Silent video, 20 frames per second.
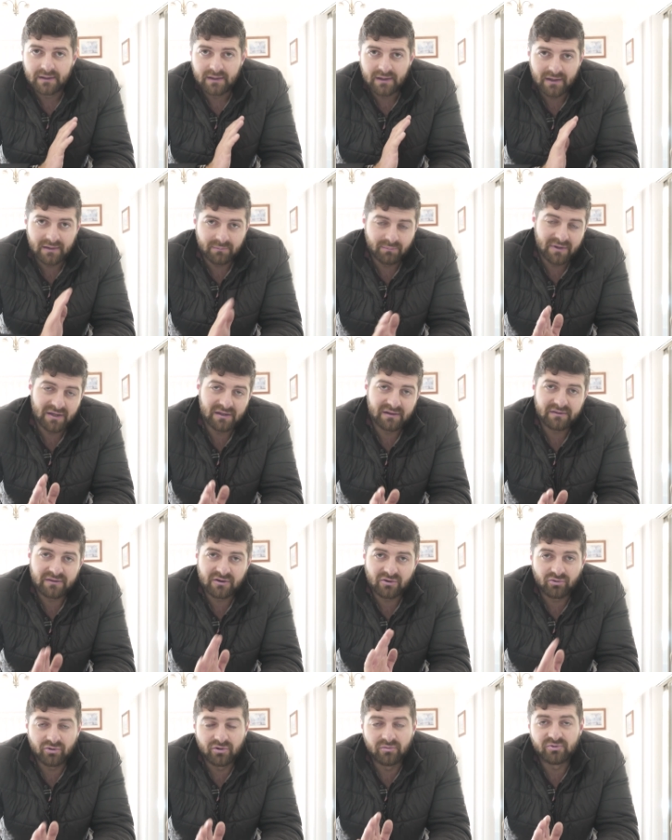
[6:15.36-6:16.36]
admittedly the
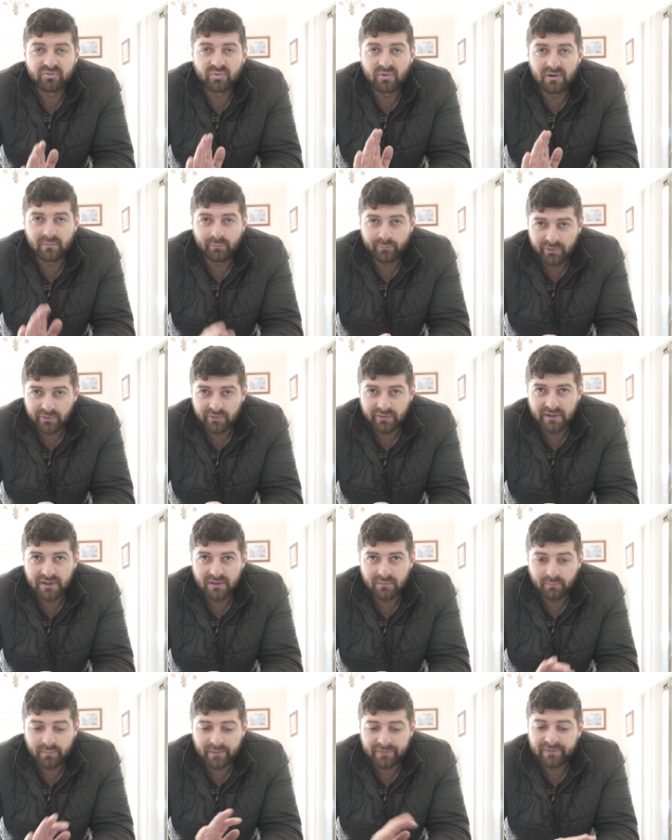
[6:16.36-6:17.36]
groups weren't
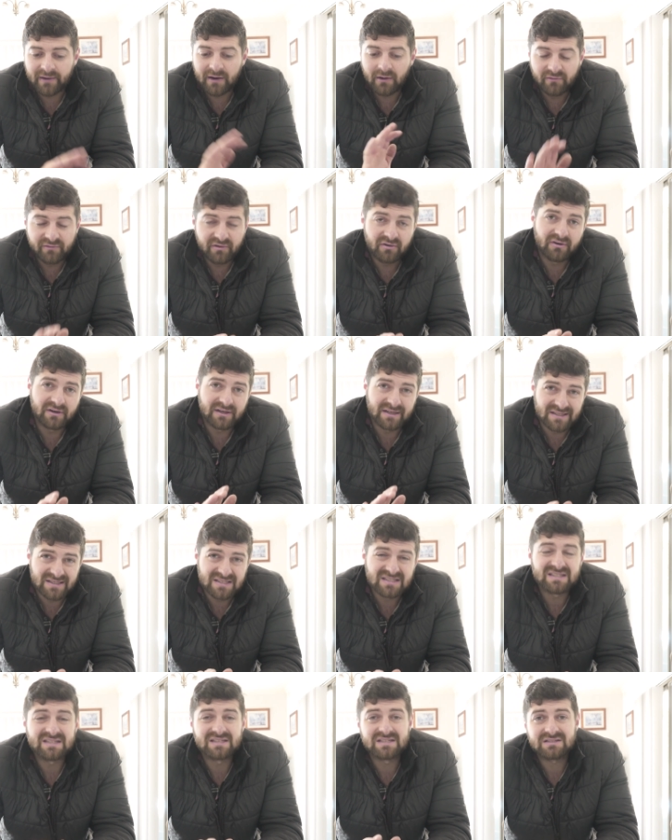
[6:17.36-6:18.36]
brilliant, but they were very
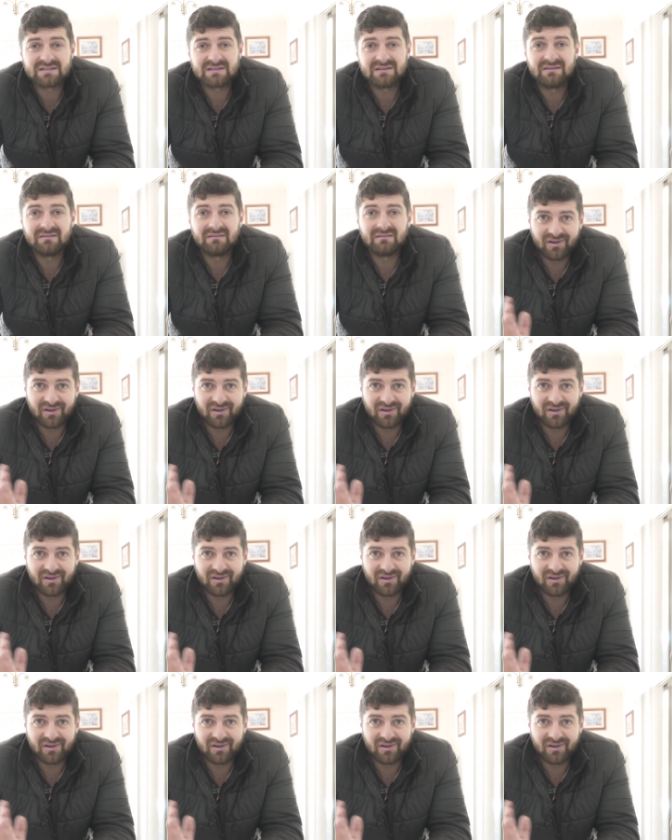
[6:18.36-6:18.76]
consistent.